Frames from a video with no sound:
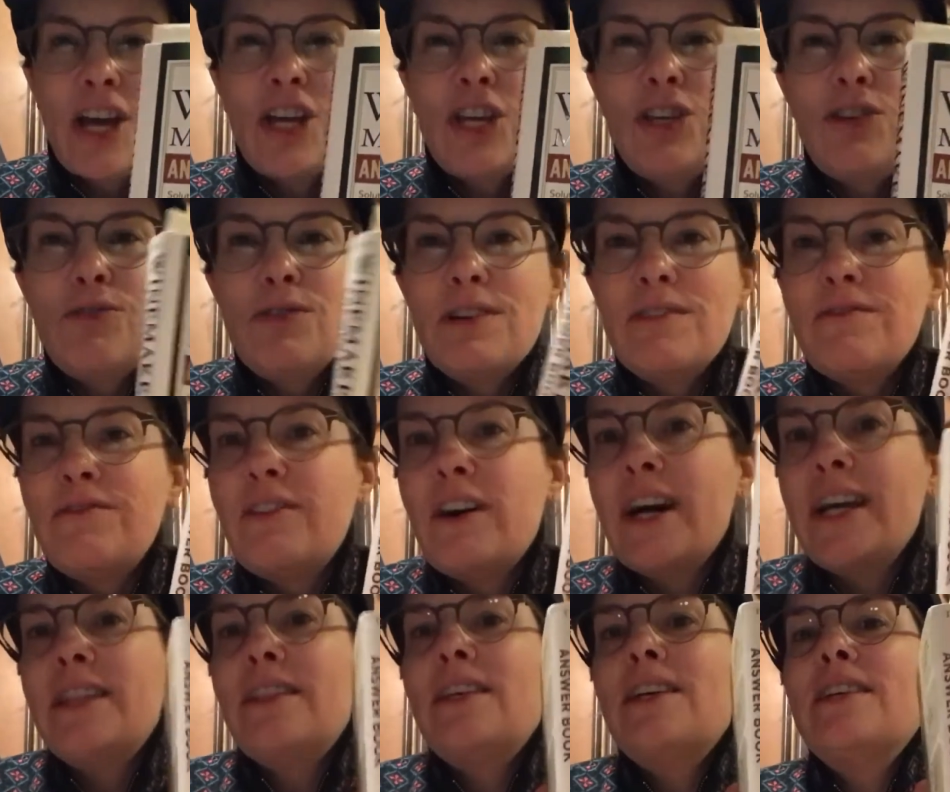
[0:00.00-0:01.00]
You can
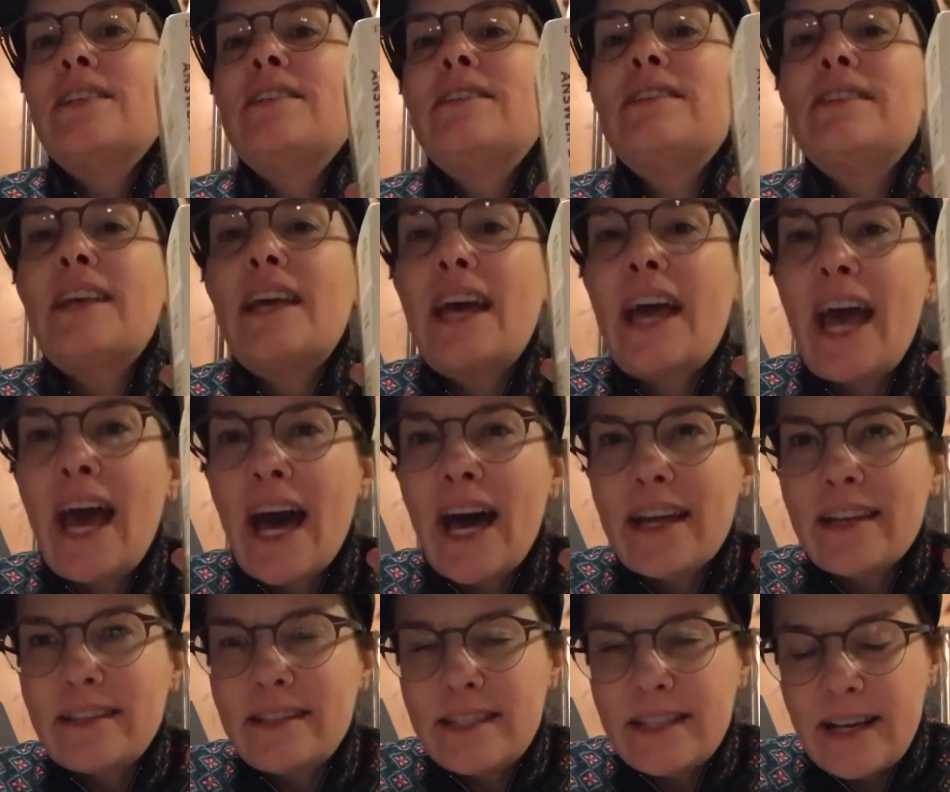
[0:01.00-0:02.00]
find this
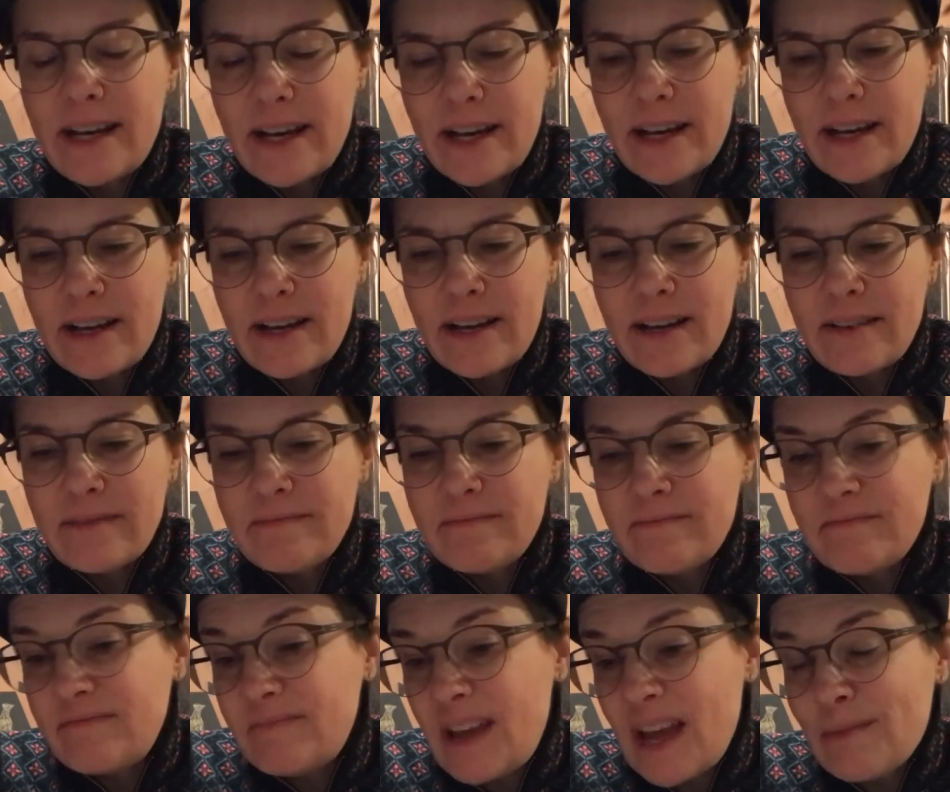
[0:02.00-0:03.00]
at
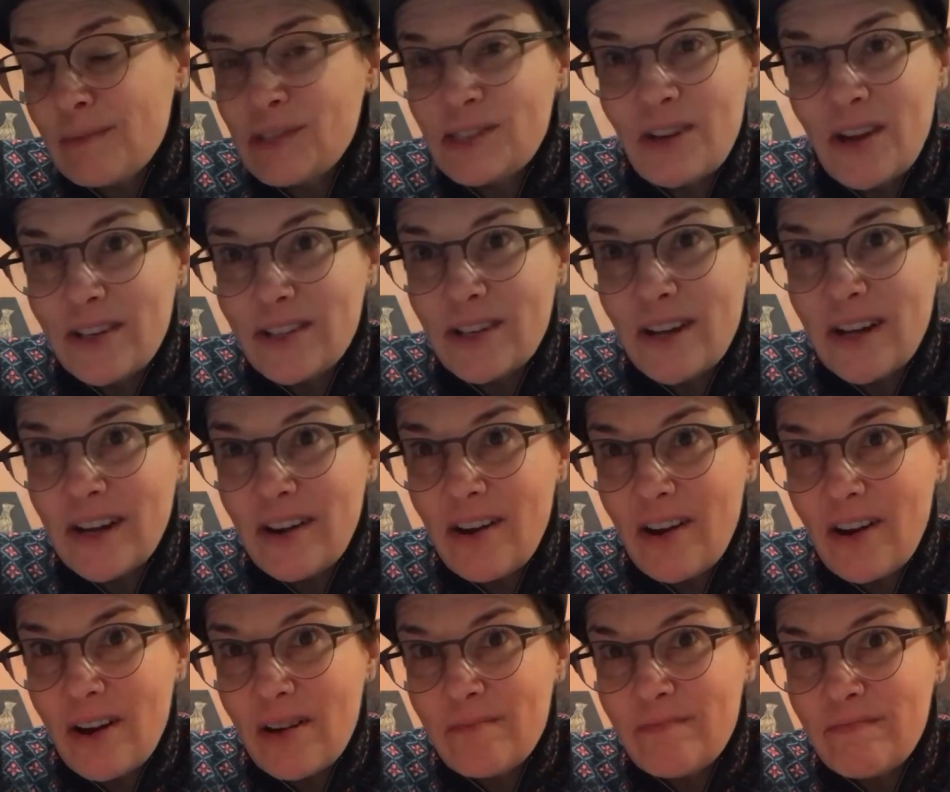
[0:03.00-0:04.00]

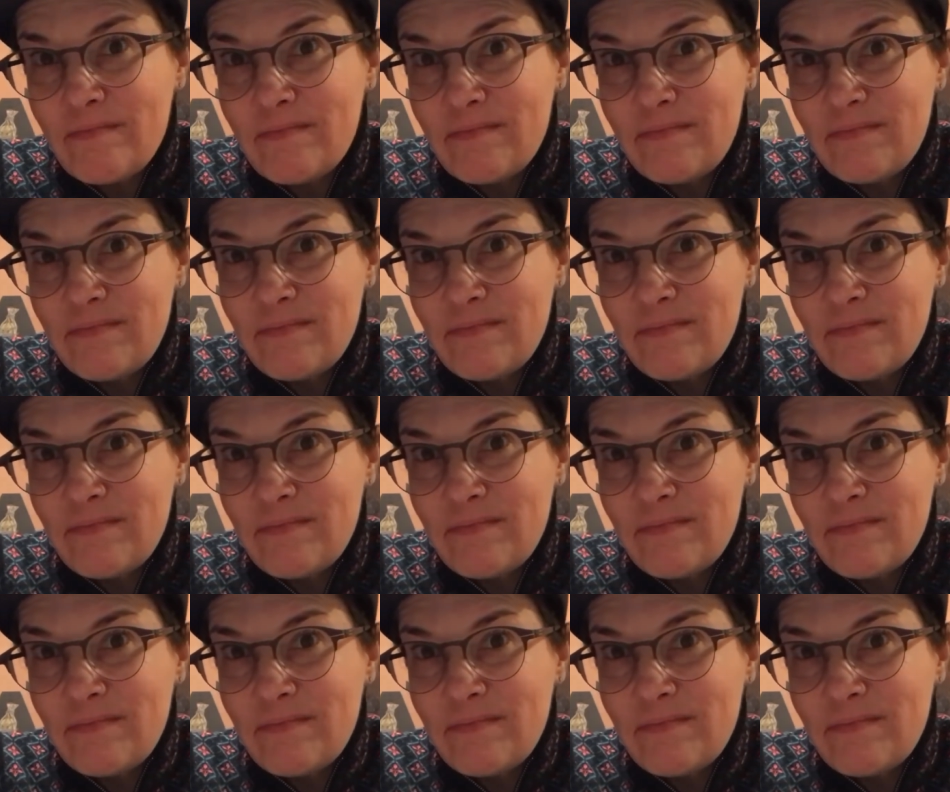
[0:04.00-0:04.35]
Amazon.com.